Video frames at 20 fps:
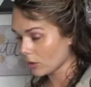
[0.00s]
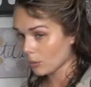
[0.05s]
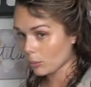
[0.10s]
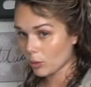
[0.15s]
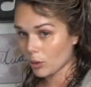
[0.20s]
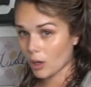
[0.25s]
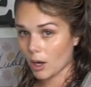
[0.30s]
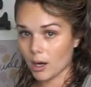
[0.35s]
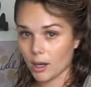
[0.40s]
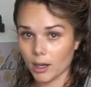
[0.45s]
the
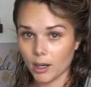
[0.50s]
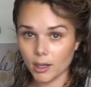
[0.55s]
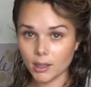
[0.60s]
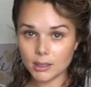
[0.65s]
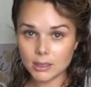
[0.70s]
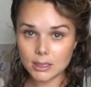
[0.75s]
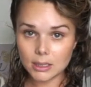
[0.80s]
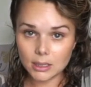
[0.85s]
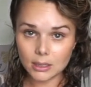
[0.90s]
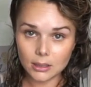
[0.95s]

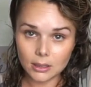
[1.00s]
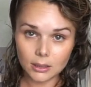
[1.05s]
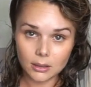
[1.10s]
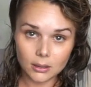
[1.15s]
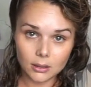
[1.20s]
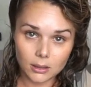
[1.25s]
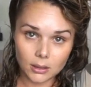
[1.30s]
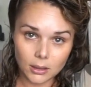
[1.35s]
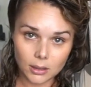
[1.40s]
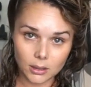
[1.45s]
product
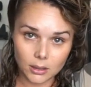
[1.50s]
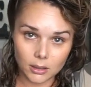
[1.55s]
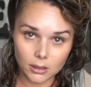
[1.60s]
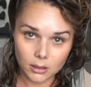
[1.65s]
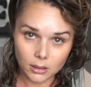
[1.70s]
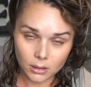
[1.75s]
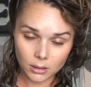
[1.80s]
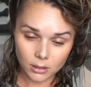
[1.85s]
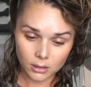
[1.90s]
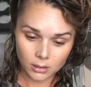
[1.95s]

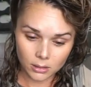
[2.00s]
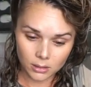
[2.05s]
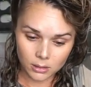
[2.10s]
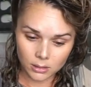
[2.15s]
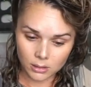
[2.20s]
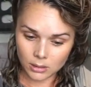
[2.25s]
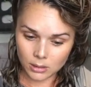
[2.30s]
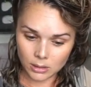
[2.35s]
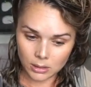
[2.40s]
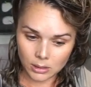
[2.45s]
in
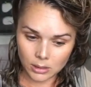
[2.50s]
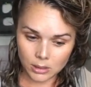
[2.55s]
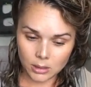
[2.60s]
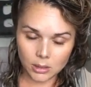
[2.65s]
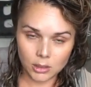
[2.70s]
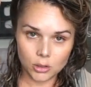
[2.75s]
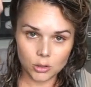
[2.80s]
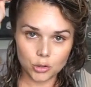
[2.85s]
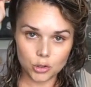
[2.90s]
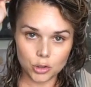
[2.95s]

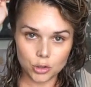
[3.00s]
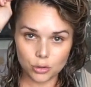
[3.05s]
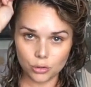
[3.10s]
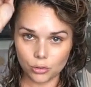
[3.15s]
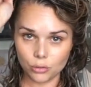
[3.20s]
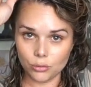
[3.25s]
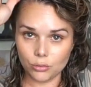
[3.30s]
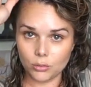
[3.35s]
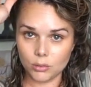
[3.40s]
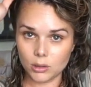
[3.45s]

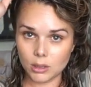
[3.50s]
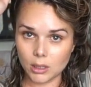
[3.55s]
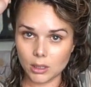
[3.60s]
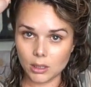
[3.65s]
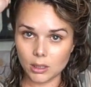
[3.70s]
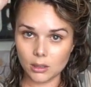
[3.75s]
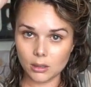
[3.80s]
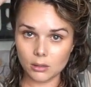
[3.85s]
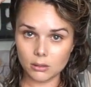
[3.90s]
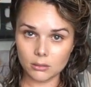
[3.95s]
to
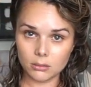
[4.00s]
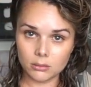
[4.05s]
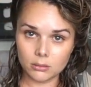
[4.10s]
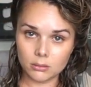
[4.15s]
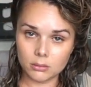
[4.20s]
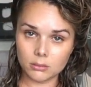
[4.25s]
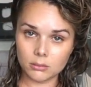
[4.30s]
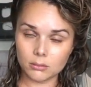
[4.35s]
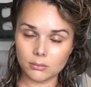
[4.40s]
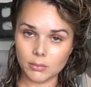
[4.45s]
the,
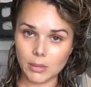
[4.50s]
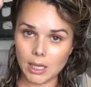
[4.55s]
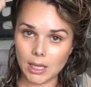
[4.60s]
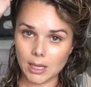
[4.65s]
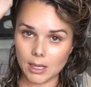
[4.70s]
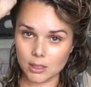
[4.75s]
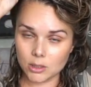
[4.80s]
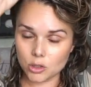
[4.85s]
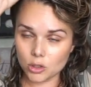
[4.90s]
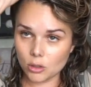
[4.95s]
my
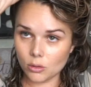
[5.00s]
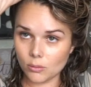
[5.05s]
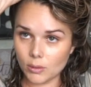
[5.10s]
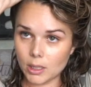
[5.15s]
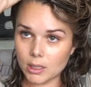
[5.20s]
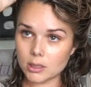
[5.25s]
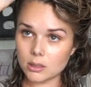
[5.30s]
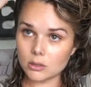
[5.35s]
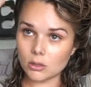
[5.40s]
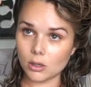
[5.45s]
hands are
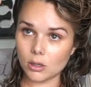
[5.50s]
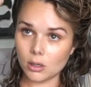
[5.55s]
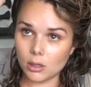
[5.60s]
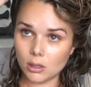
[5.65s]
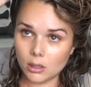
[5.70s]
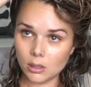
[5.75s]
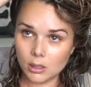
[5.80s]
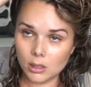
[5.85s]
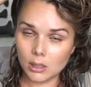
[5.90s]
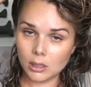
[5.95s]
wet,
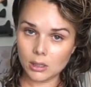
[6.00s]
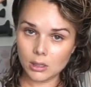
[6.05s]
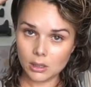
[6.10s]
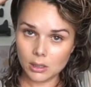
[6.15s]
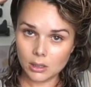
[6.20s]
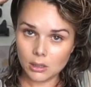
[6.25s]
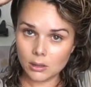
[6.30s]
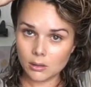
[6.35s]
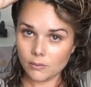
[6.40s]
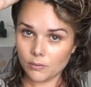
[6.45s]
sorry.
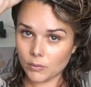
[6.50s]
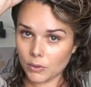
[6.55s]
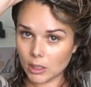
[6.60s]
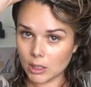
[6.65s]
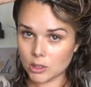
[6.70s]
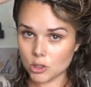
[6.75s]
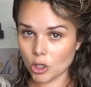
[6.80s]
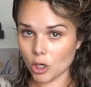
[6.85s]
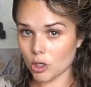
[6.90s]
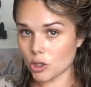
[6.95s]

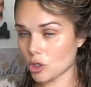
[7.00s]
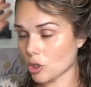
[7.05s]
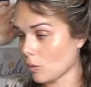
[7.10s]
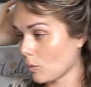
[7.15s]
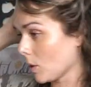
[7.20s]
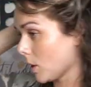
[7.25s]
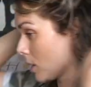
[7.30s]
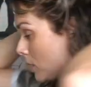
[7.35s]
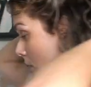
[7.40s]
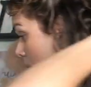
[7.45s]
It's hard to work